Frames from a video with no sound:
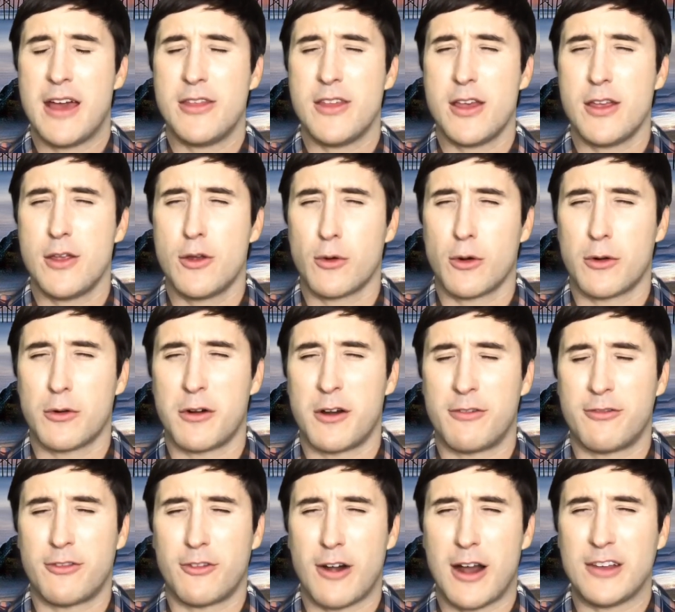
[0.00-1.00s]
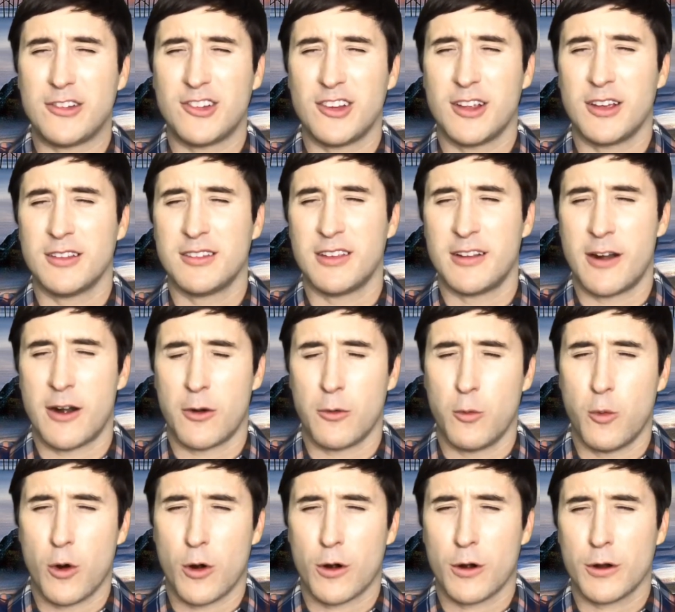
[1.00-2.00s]
and that you are refreshing us in our
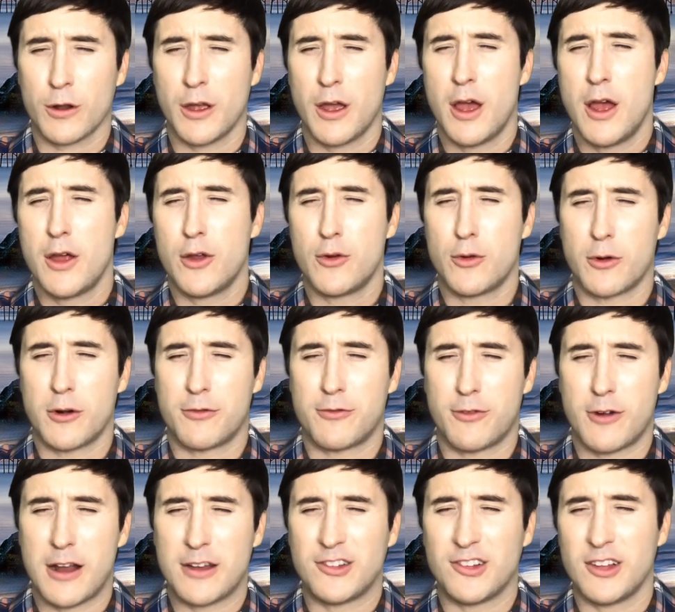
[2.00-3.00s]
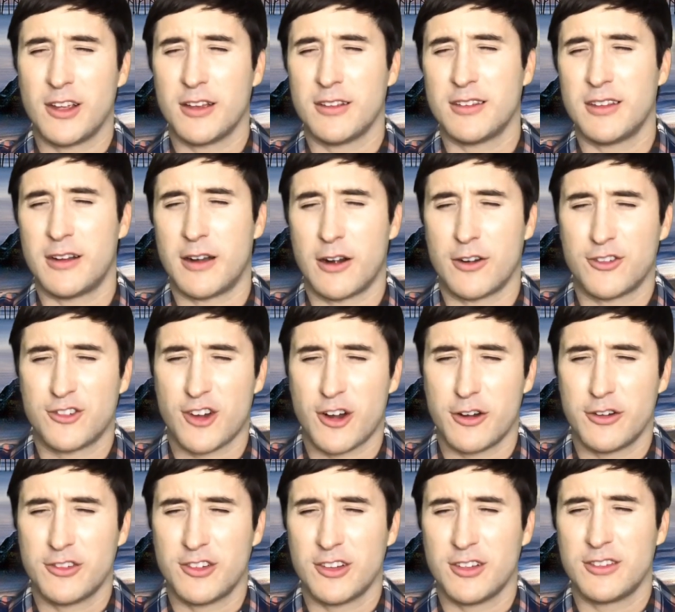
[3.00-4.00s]
work. You're refreshing us in our
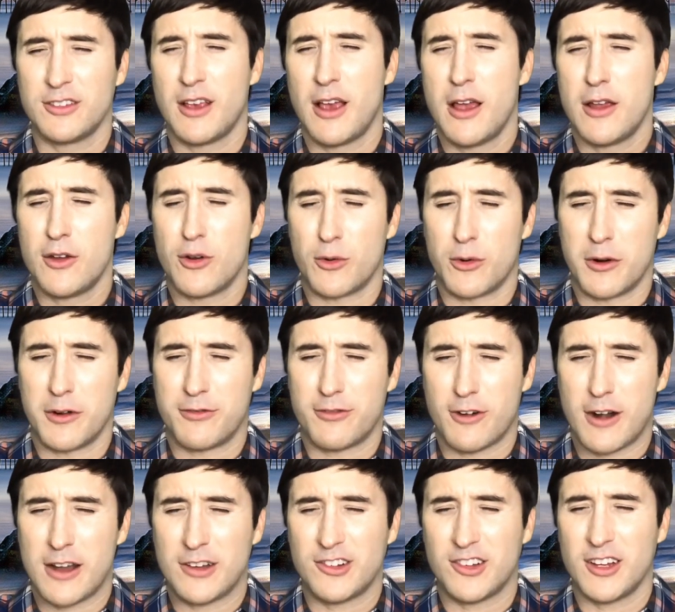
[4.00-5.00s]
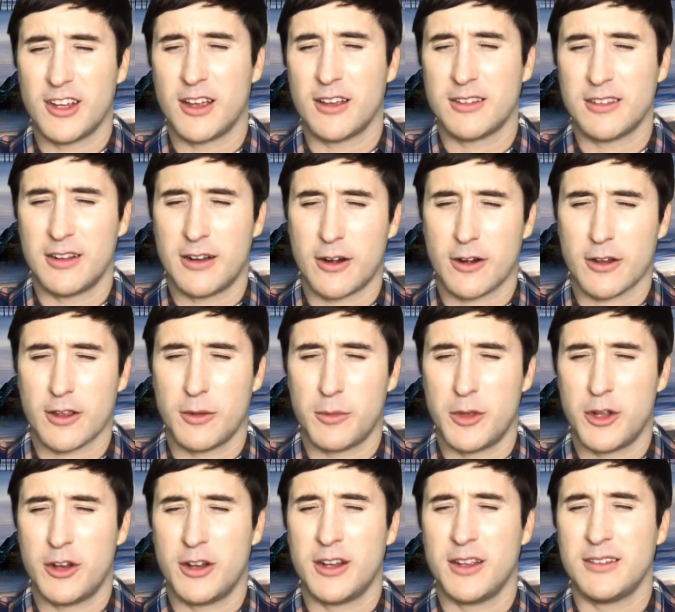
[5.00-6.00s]
churches. You're refreshing us in our
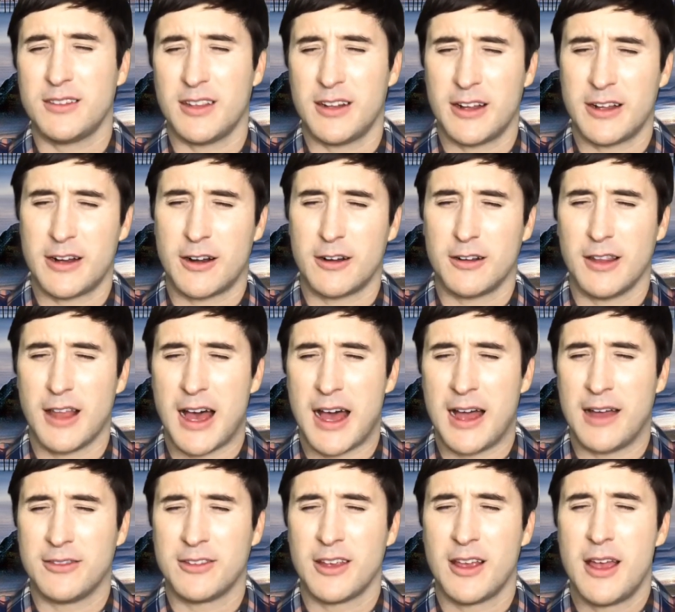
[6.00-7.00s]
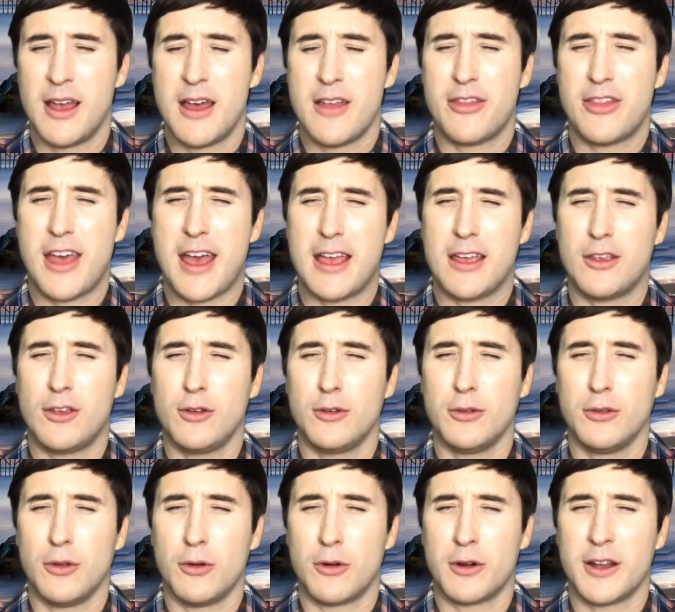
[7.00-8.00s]
communities and in our lives. Thank you,
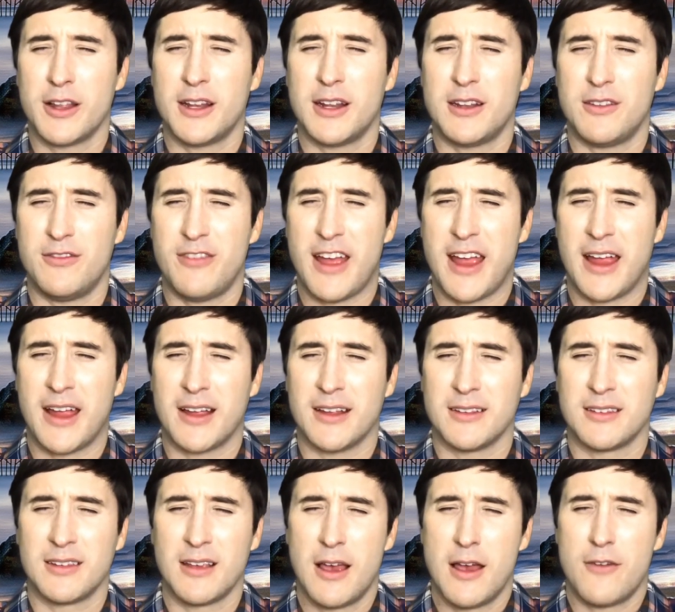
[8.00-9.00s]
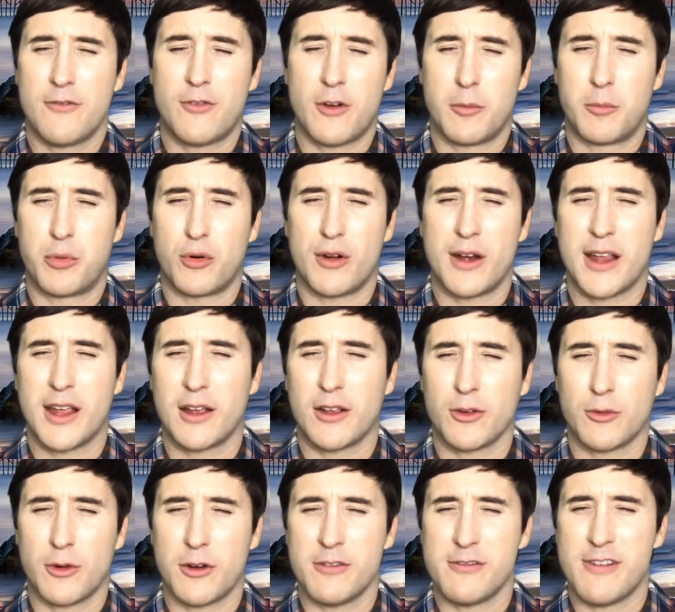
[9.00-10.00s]
Lord, in advance for
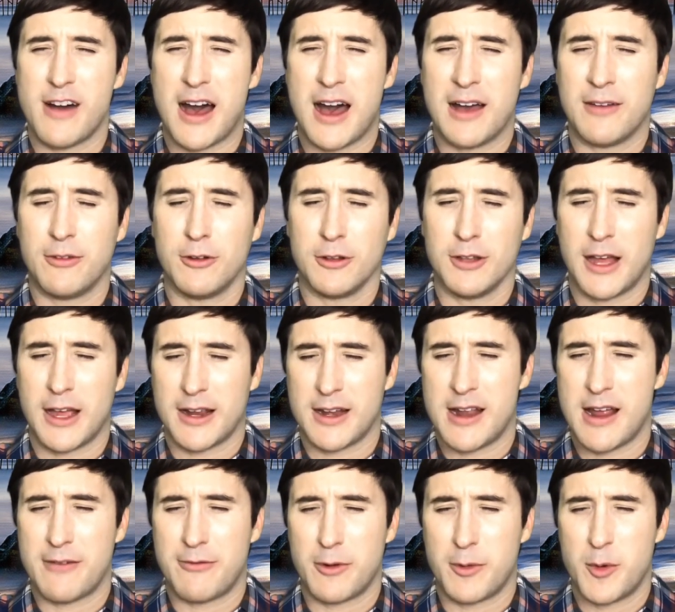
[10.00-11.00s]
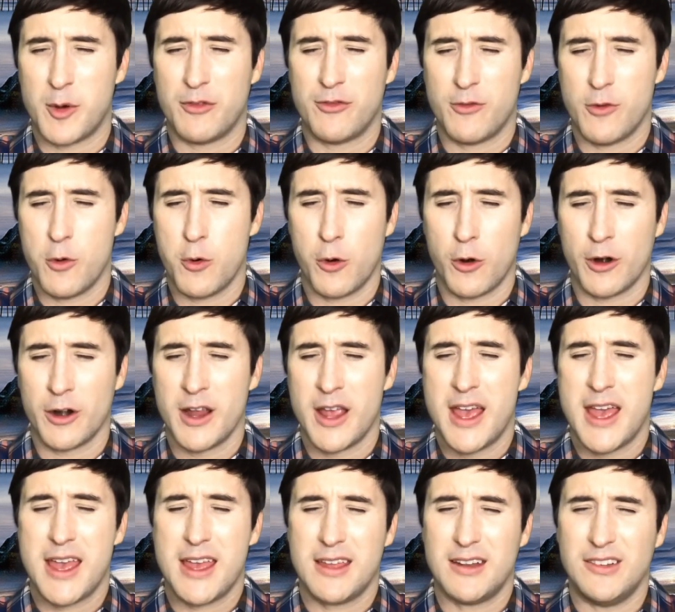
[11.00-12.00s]
bringing revival like never before,
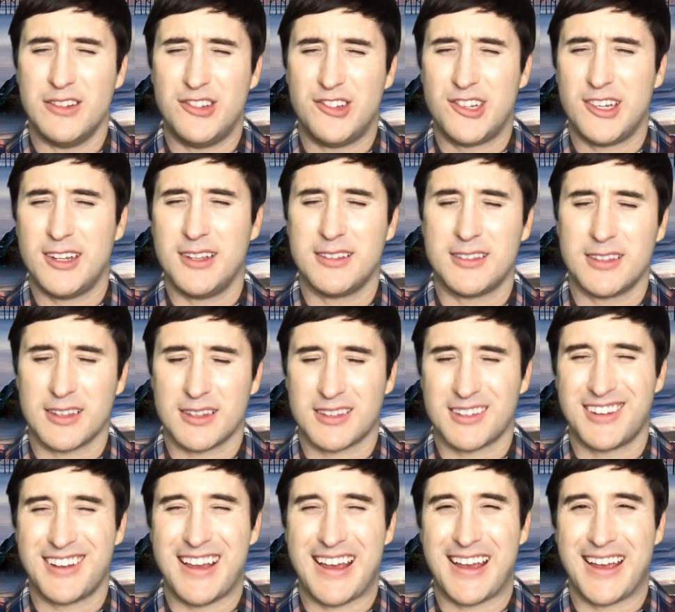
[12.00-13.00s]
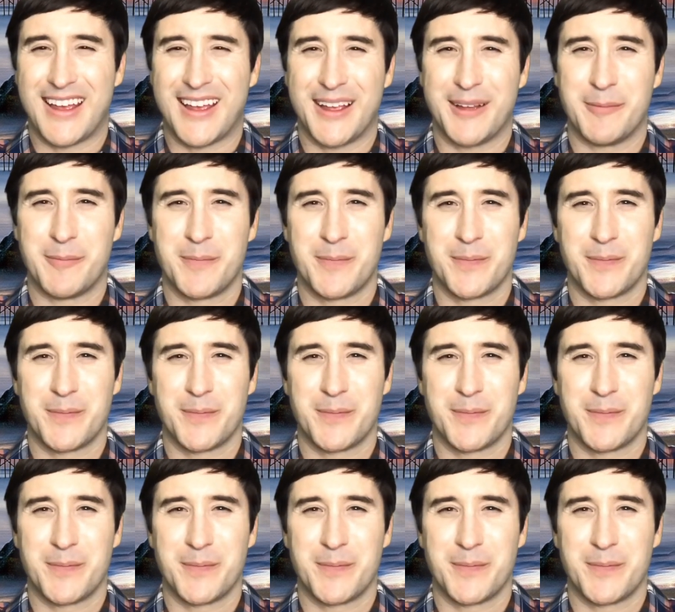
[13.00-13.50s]
in Jesus' name.